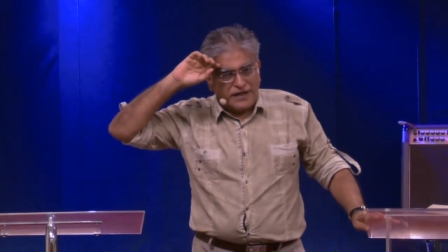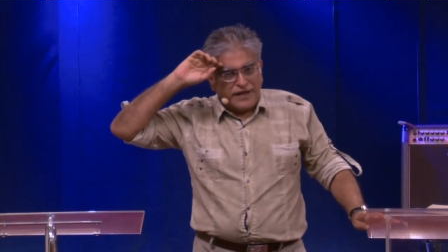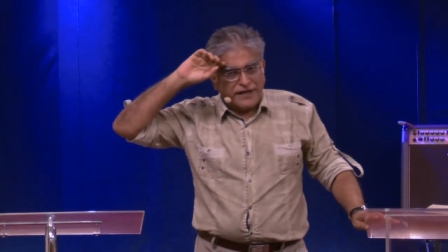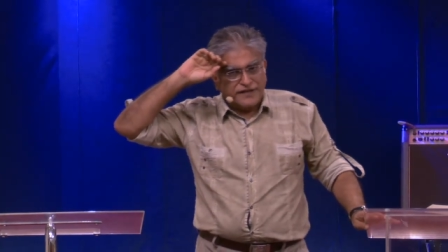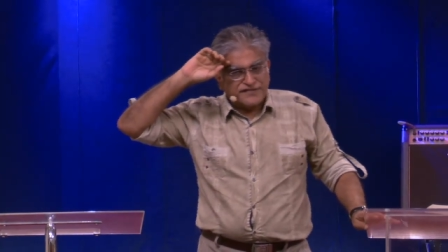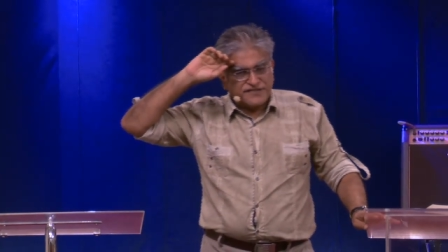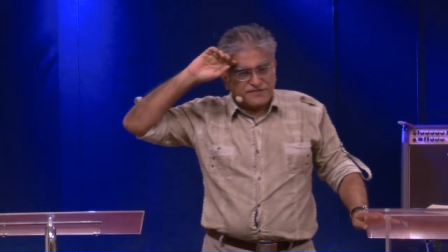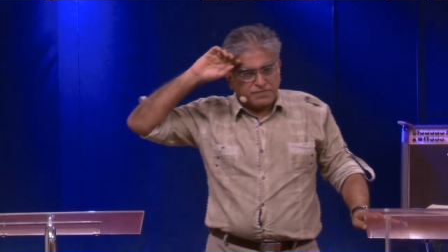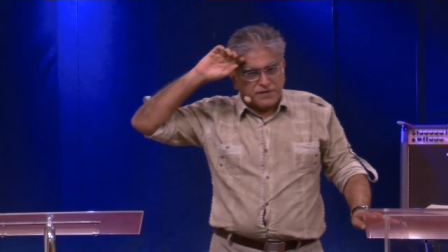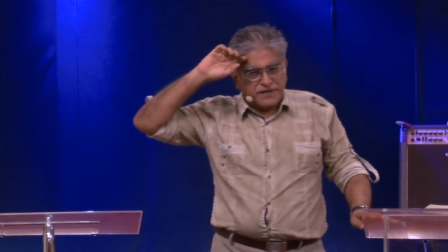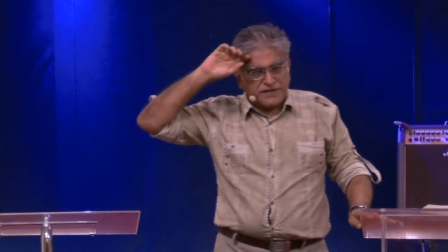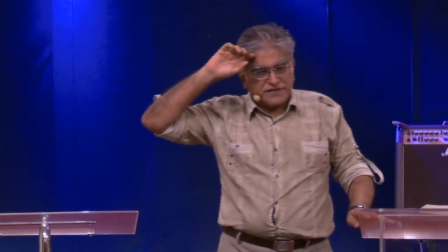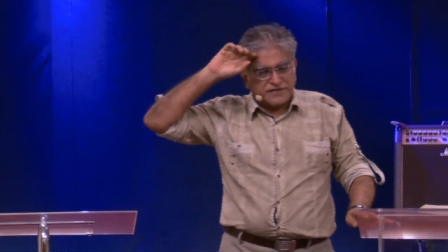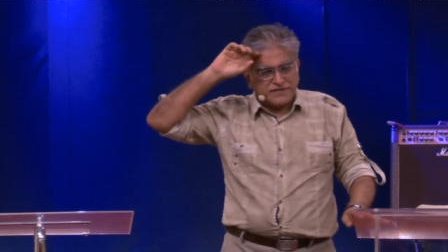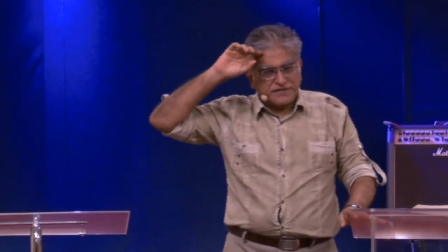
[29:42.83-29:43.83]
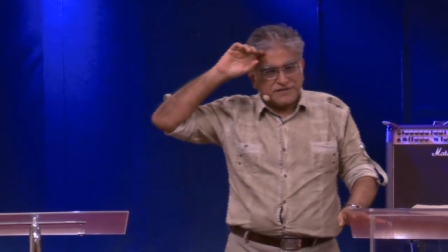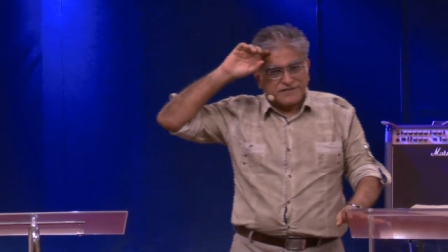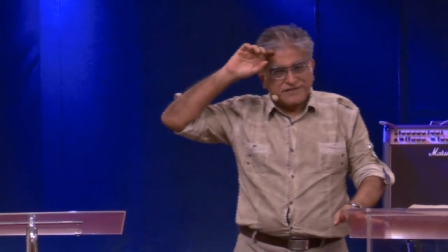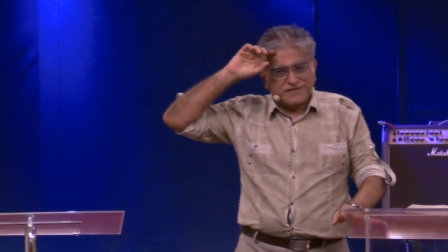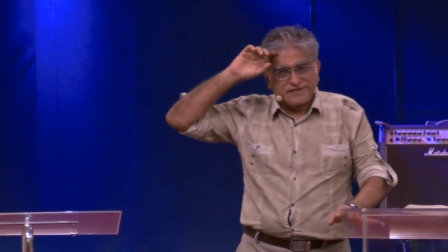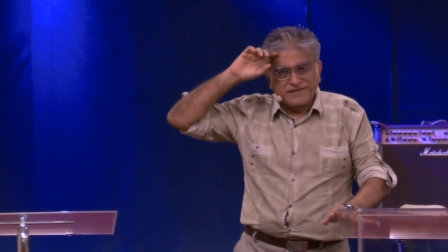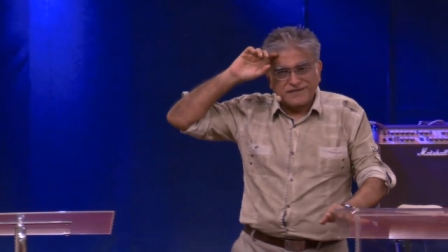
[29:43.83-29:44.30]
and spirit
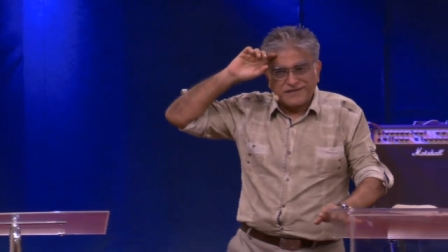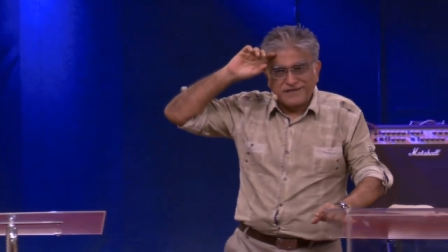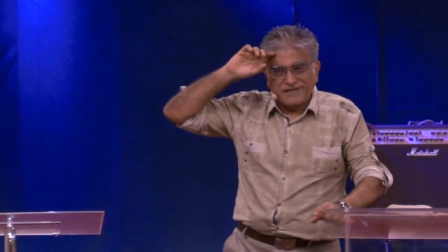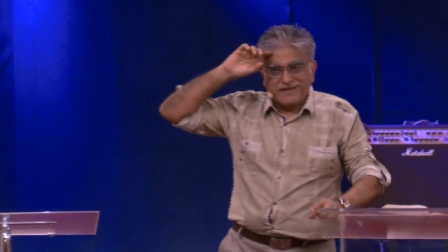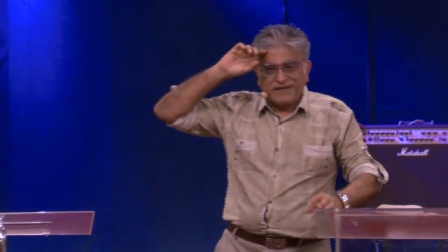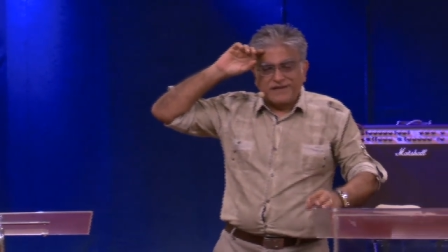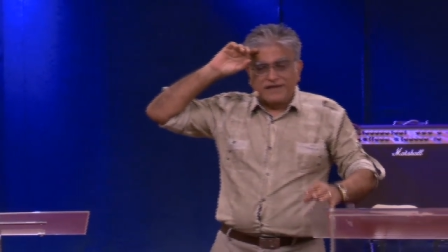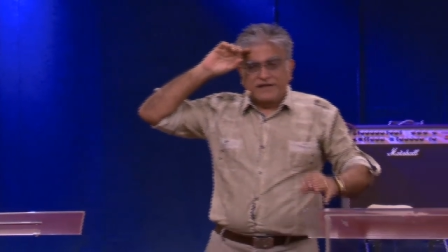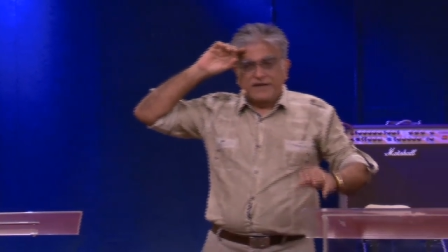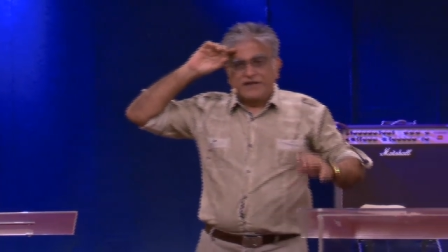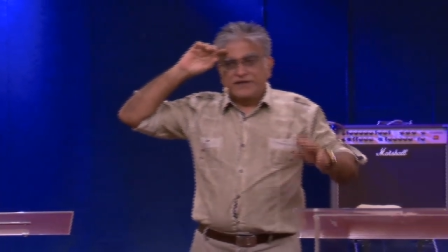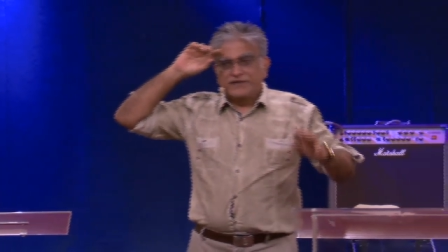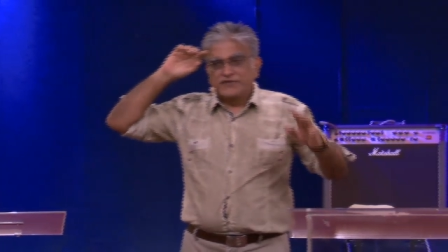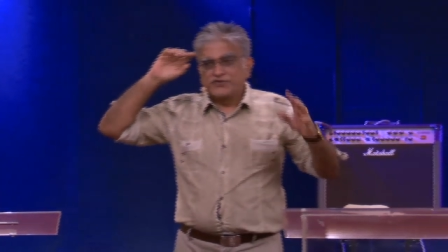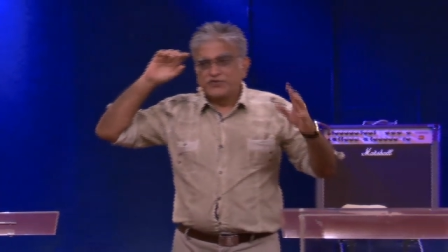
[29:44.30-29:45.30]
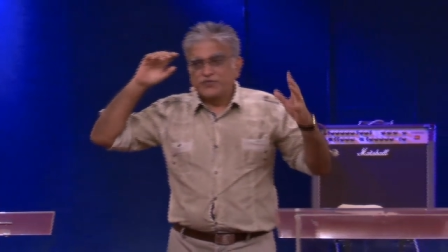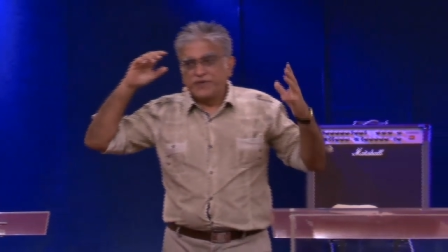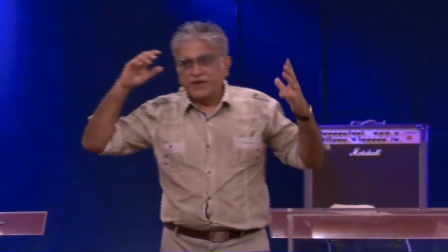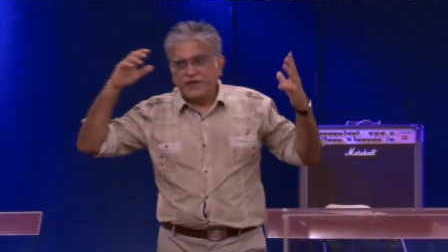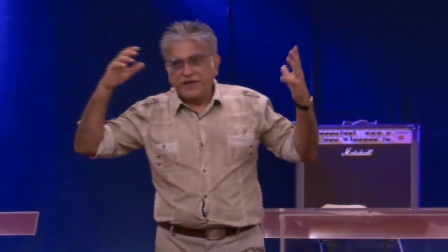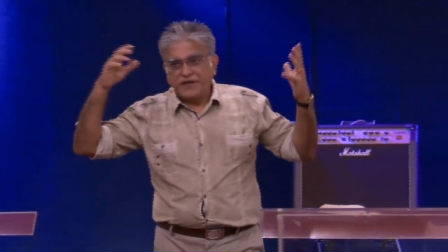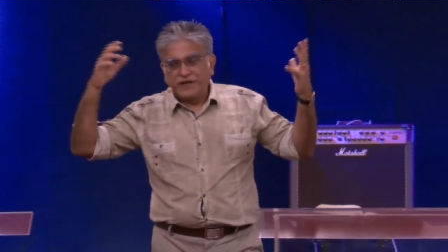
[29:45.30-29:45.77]
to
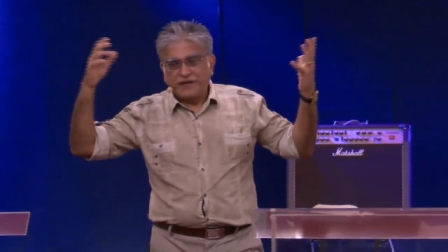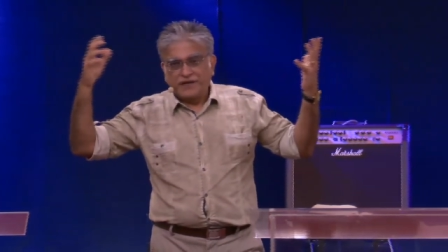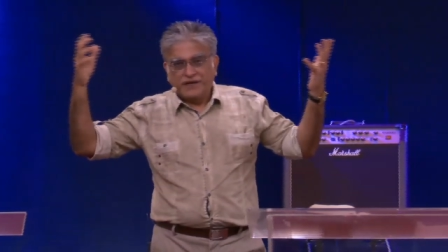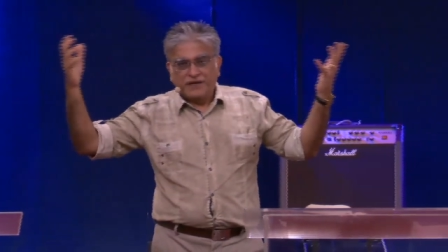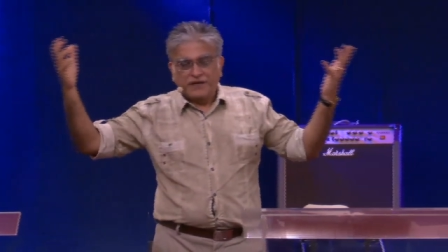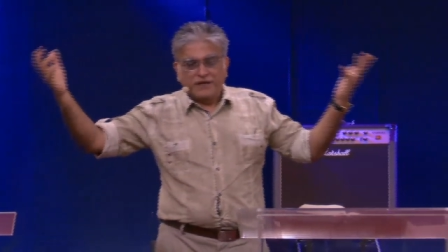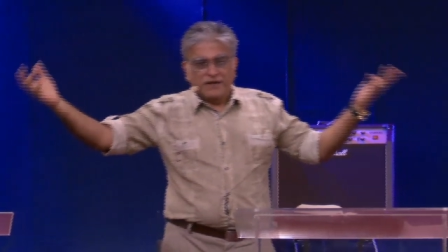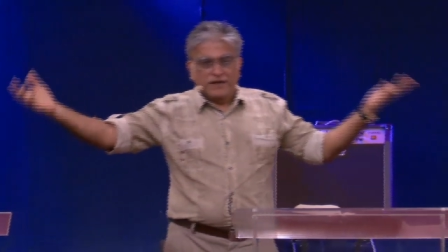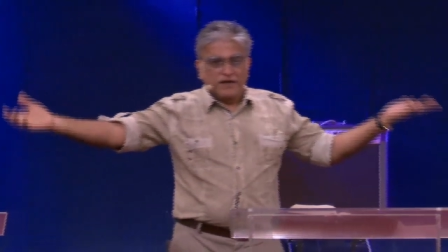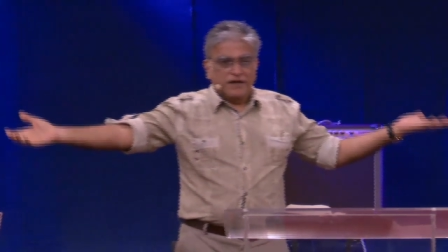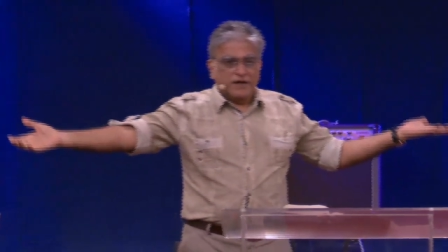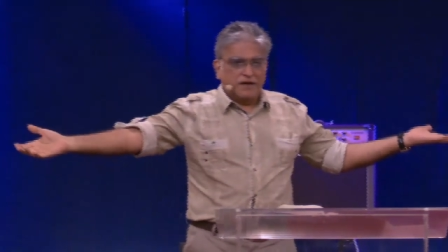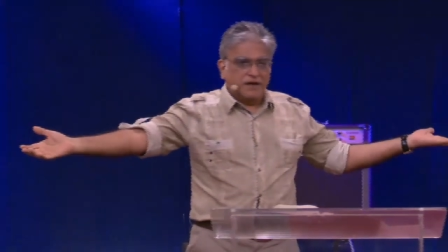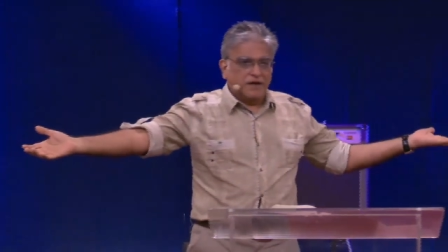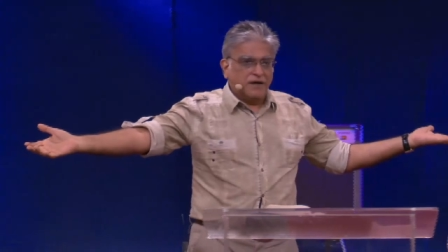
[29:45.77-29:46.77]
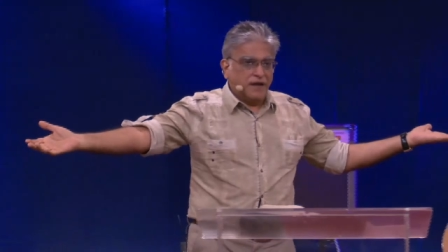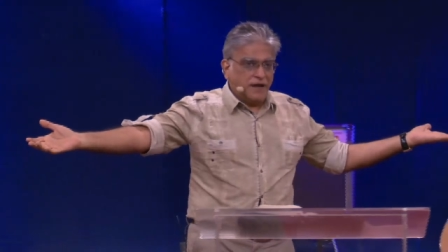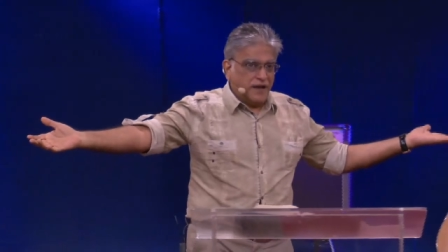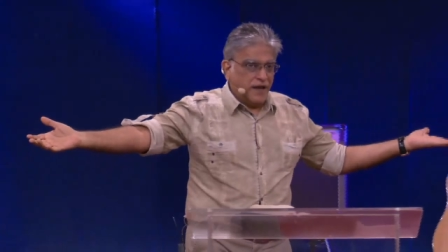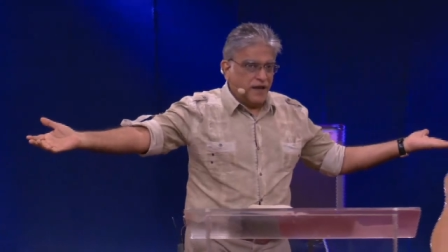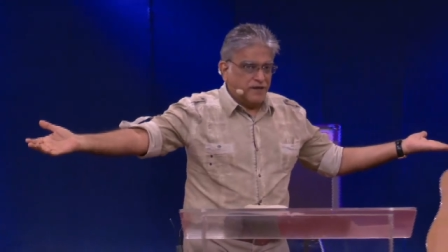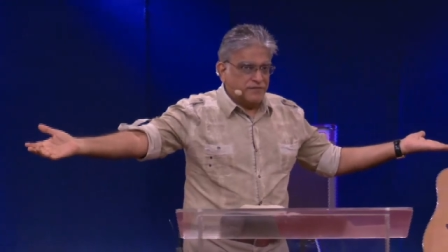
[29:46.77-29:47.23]
be in
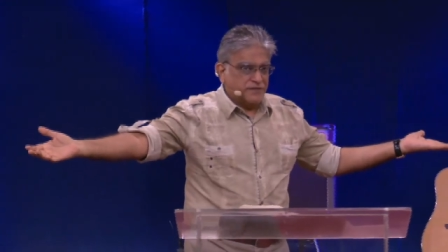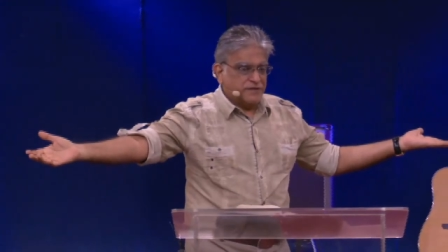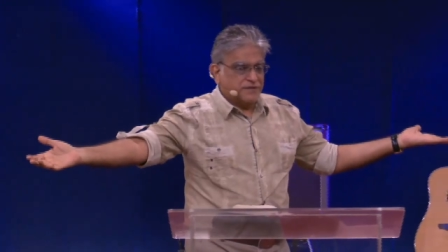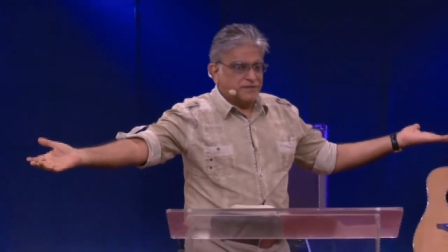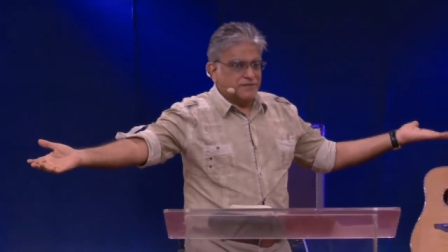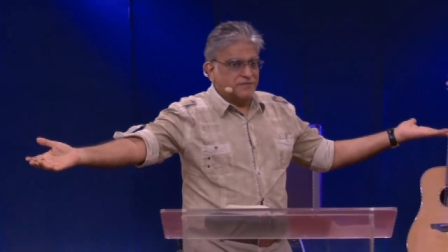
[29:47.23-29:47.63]
heaven.